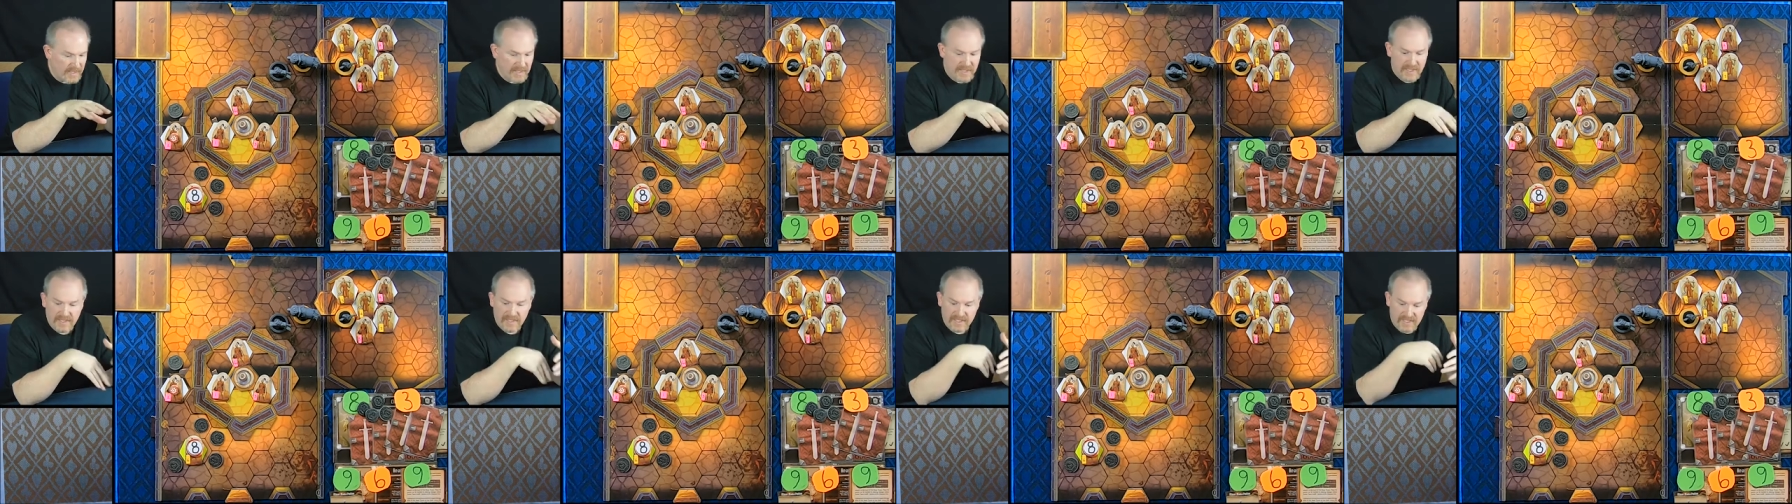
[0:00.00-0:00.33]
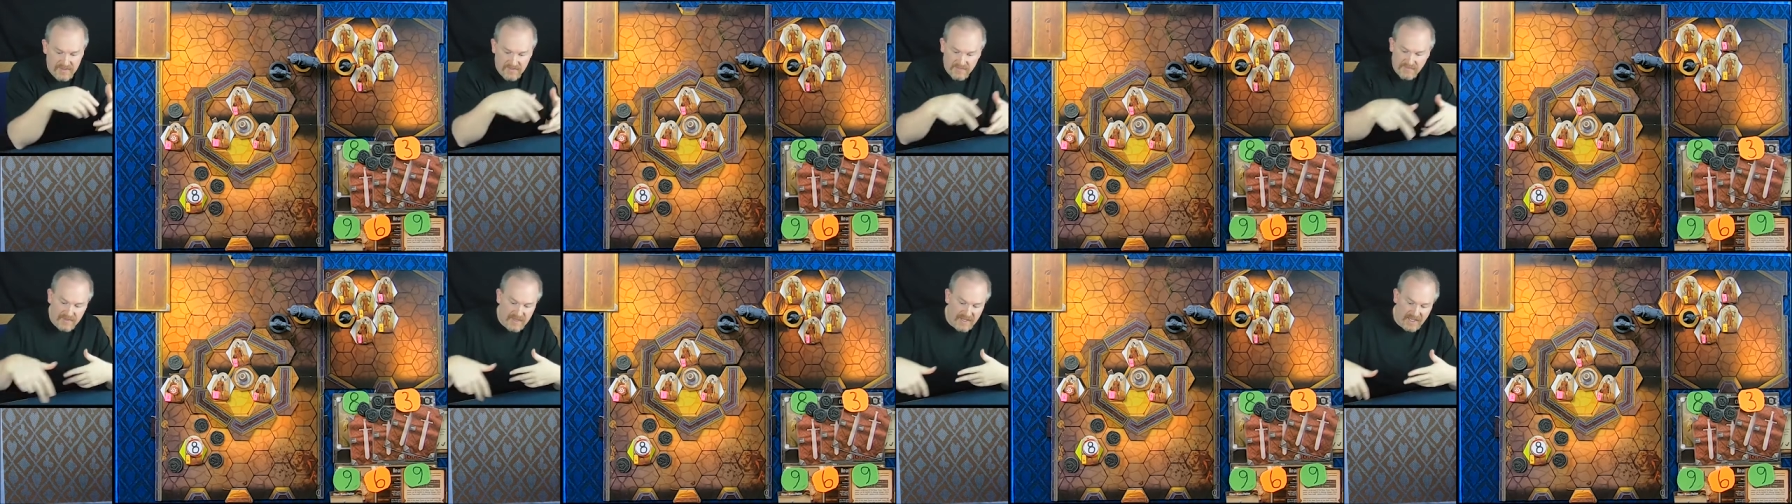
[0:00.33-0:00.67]

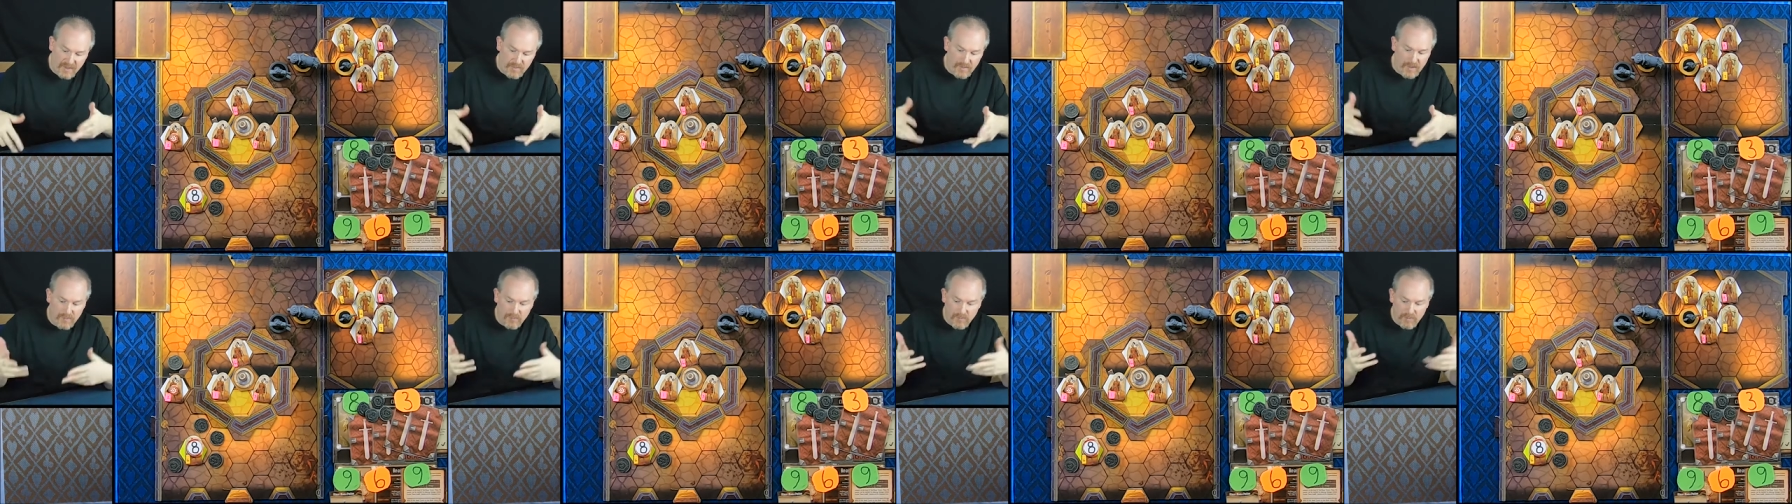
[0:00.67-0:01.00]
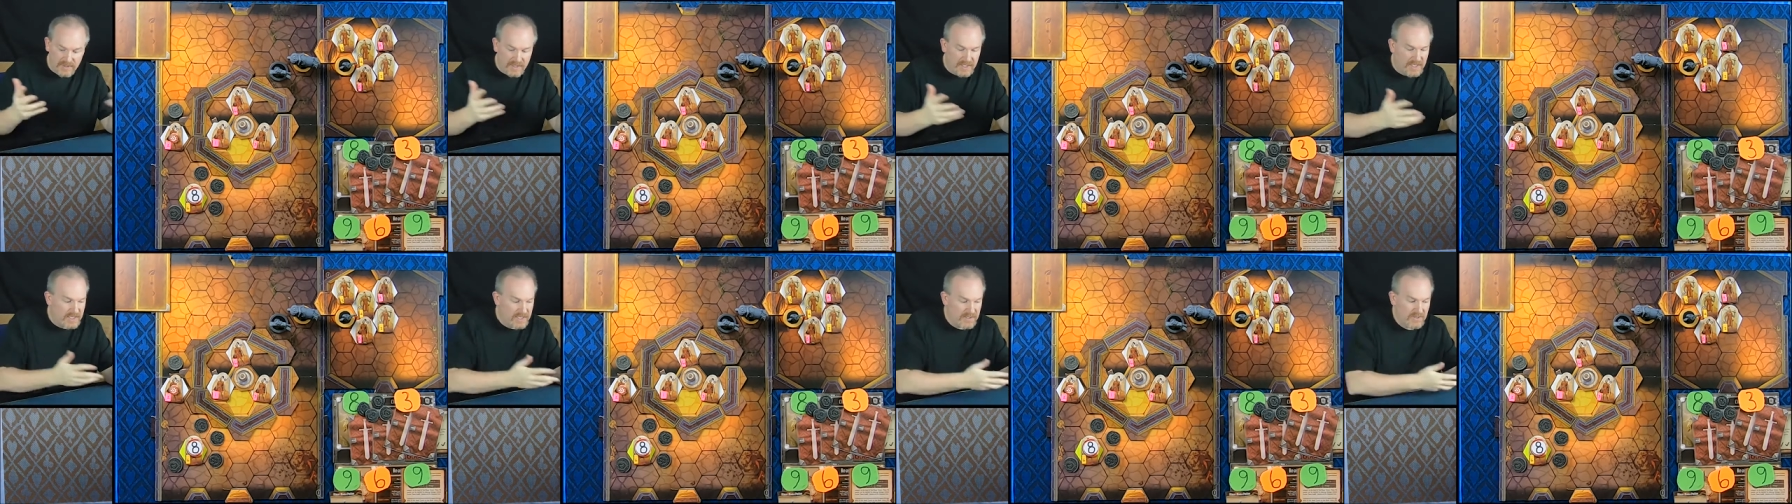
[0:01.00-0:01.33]
If they come up with
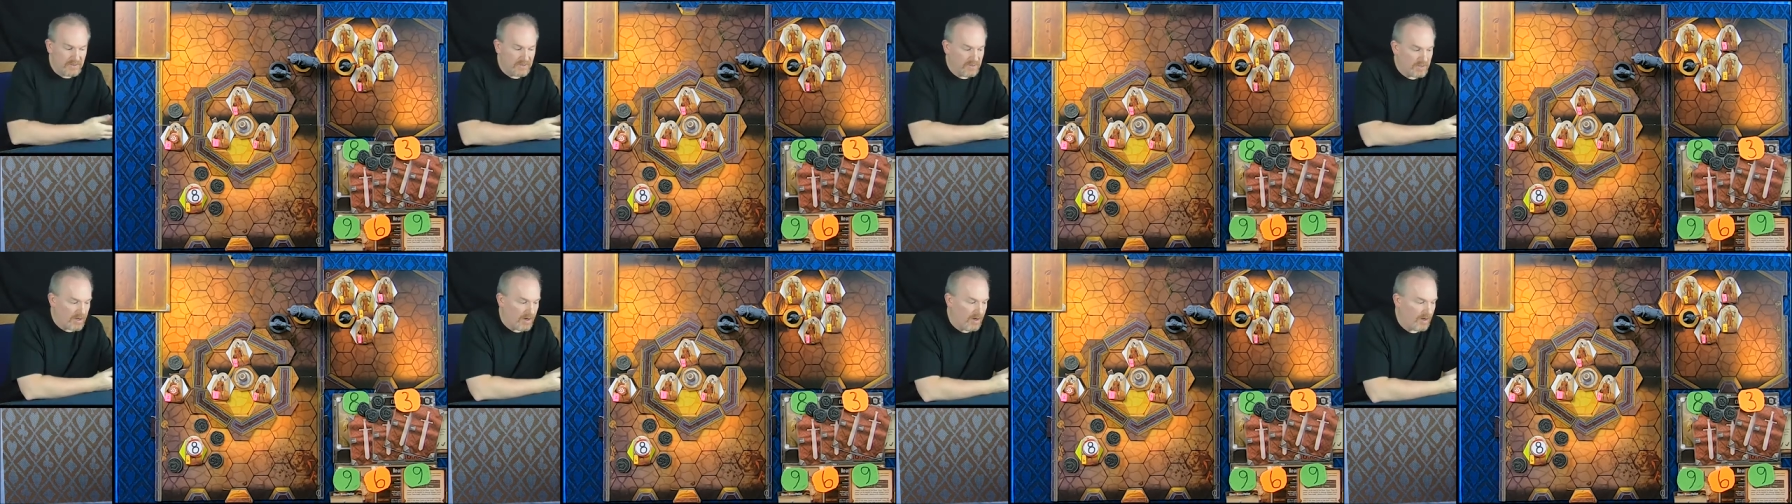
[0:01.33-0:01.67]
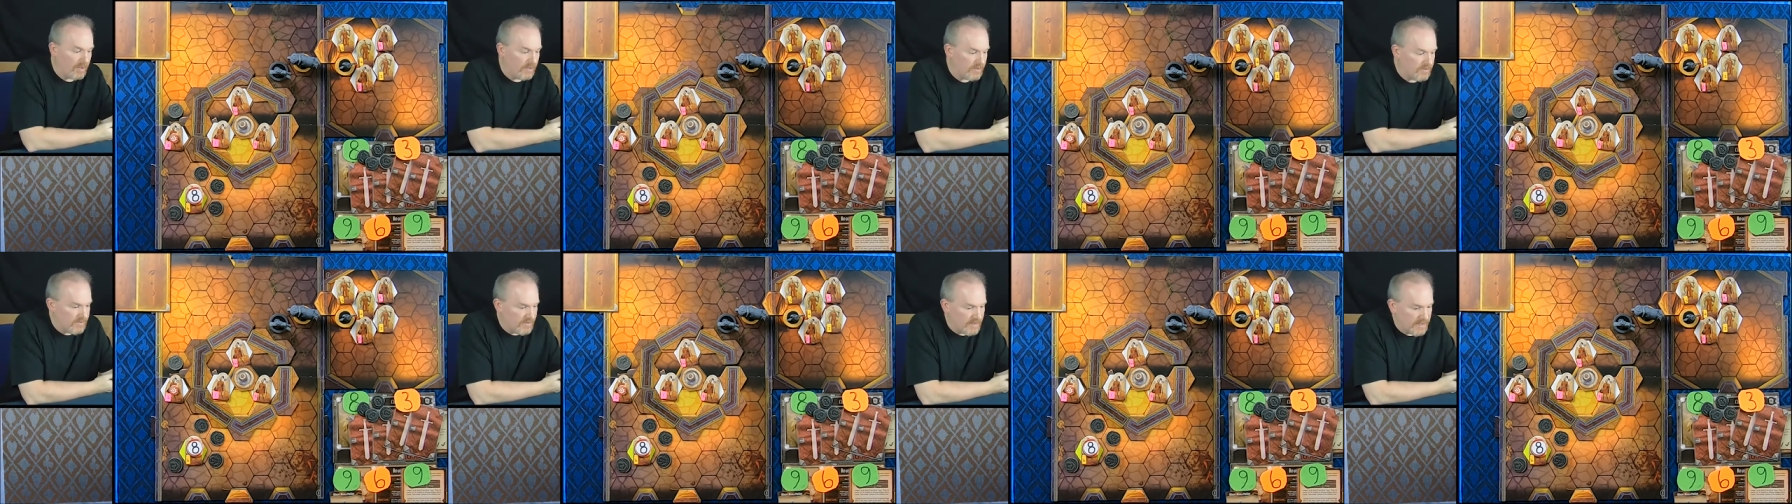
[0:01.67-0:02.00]
heal
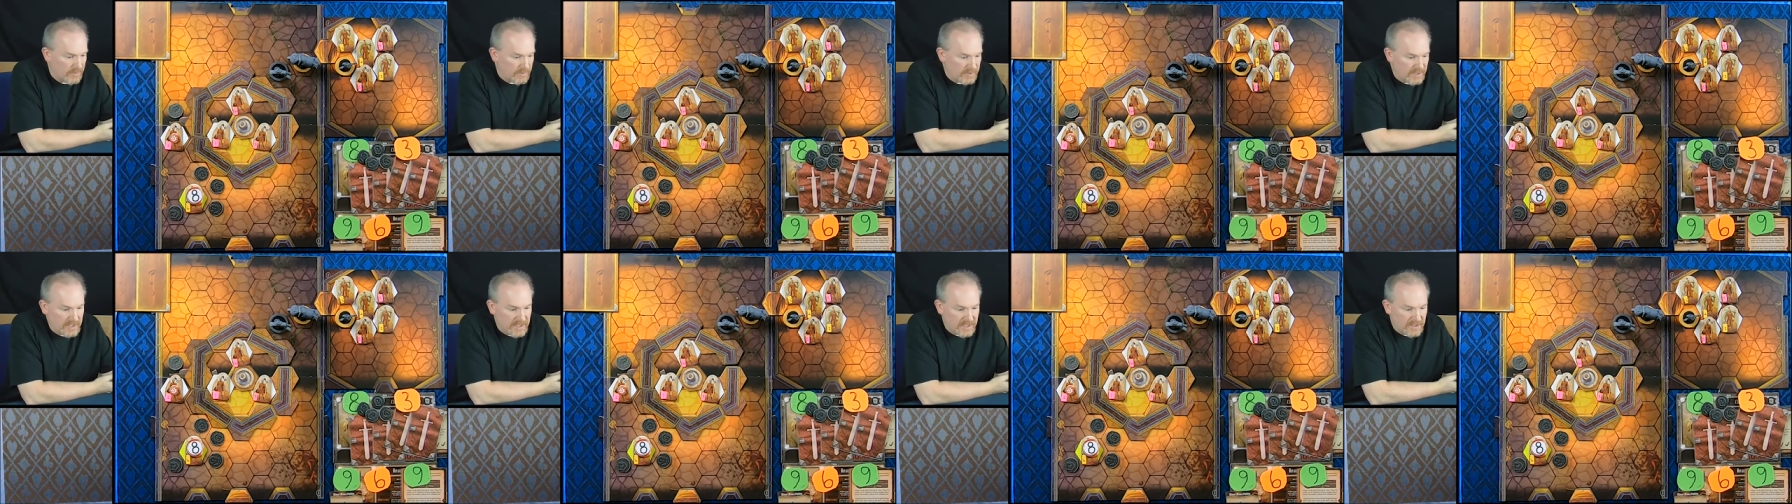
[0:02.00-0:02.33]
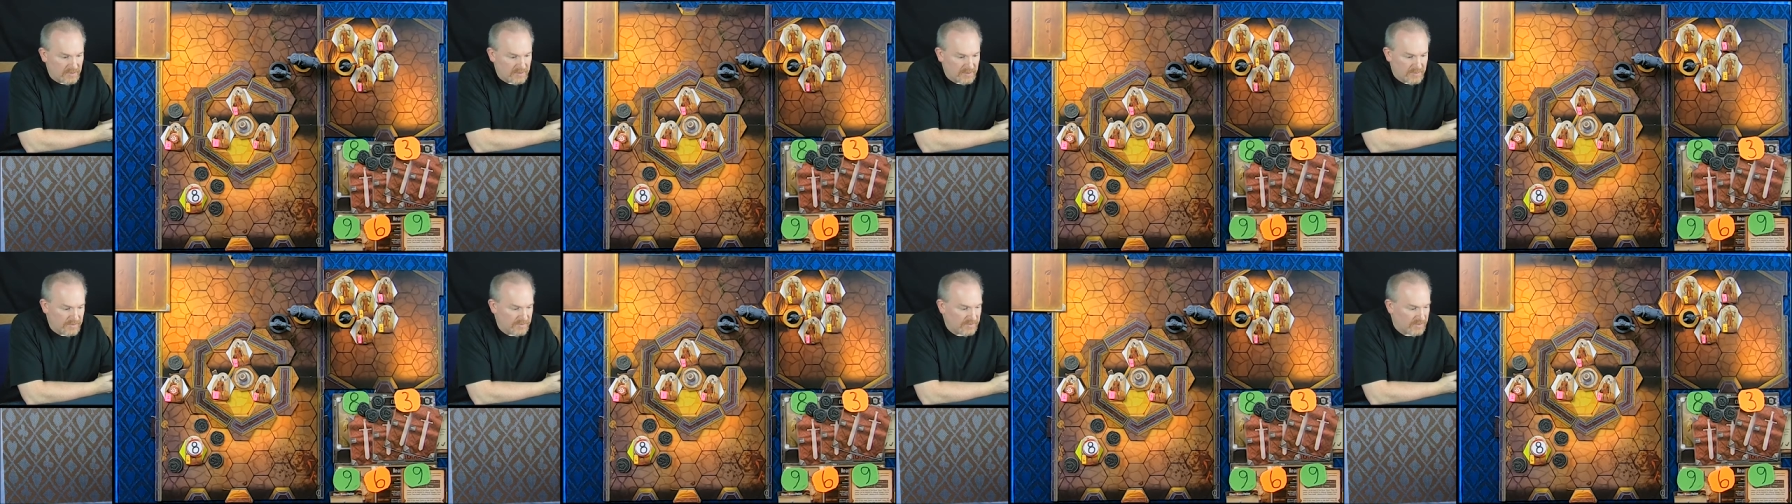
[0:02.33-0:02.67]
cards, they would heal
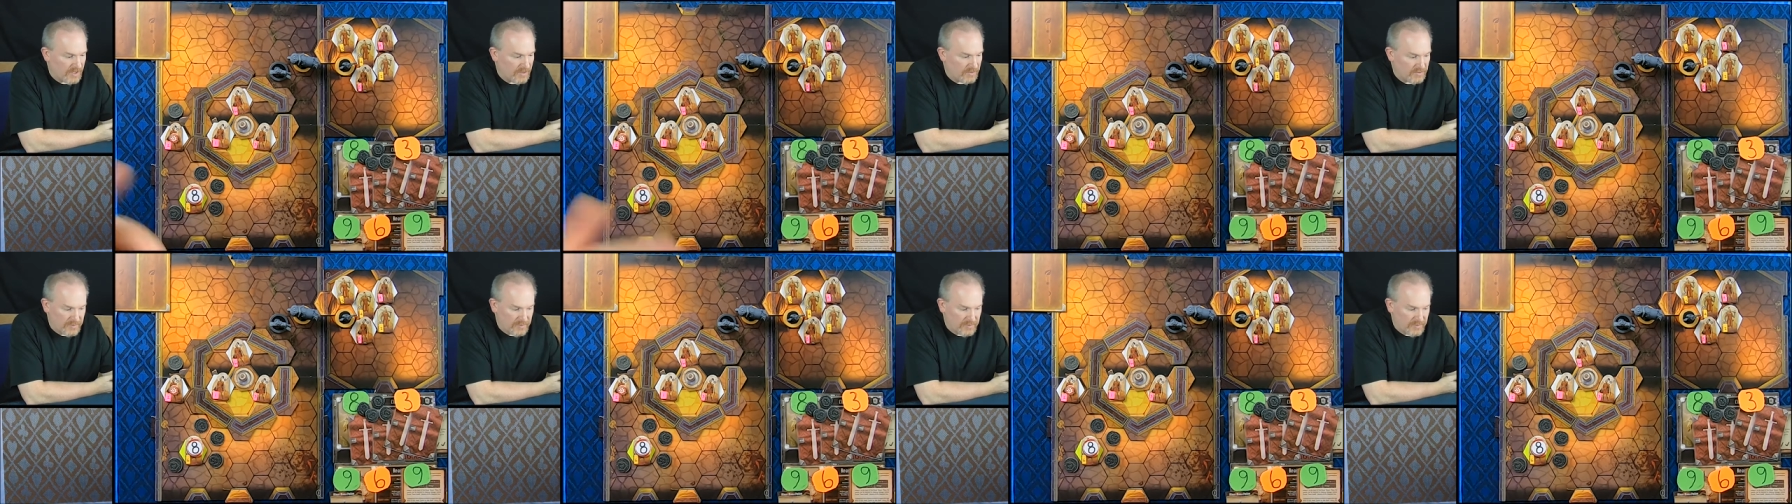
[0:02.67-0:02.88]
themselves,